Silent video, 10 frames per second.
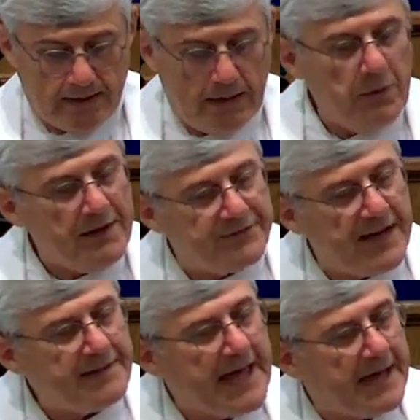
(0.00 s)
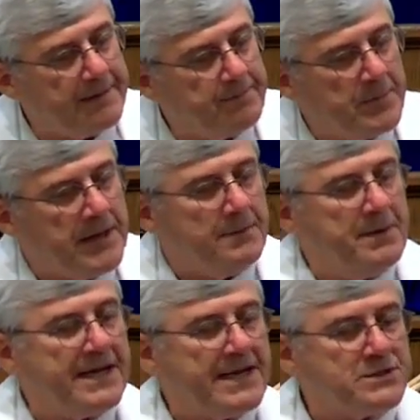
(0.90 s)
And we have done that
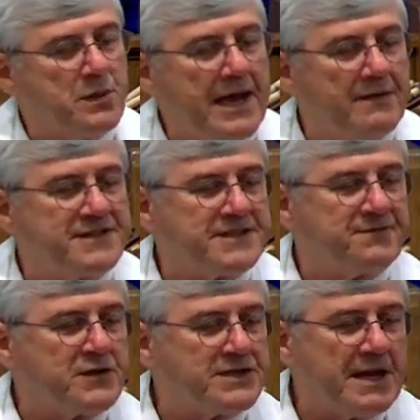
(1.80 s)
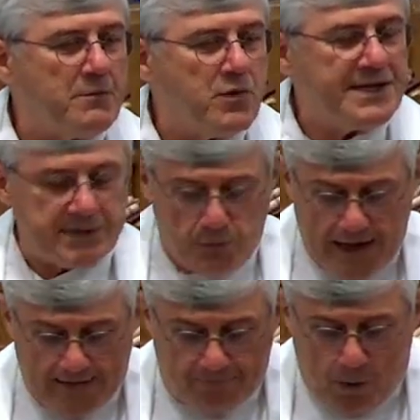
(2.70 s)
because we have, for some reason,
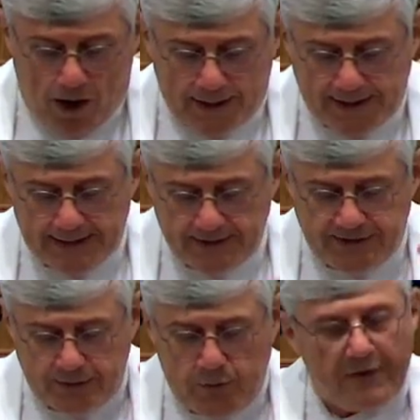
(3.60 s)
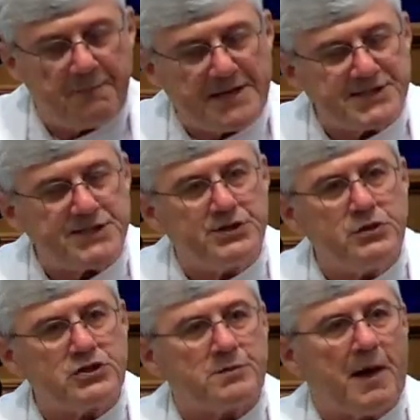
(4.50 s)
we have bought into, we have been
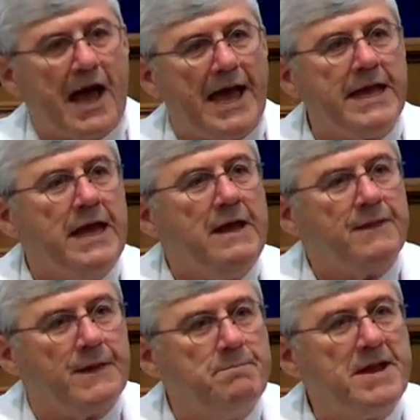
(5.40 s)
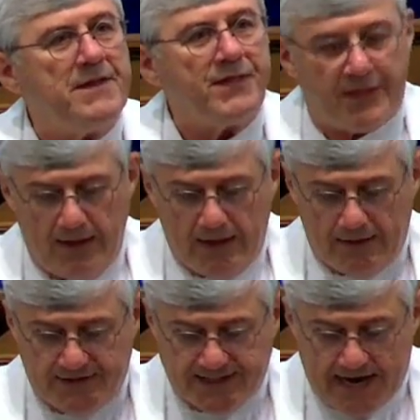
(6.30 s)
seduced by the myth
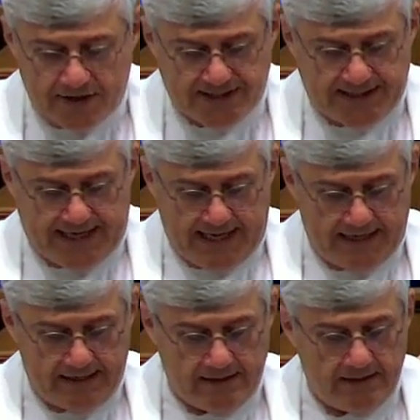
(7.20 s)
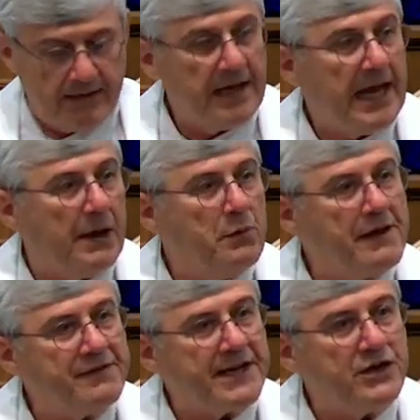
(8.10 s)
of scarcity. And we
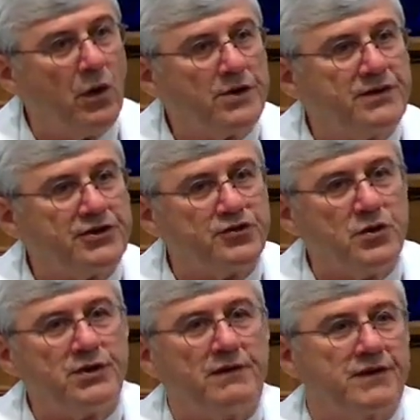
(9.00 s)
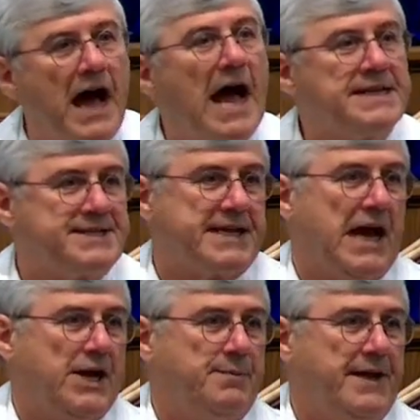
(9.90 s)
have ignored the truth of God's
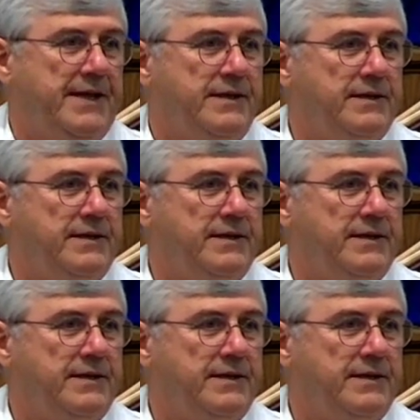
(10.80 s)
economy.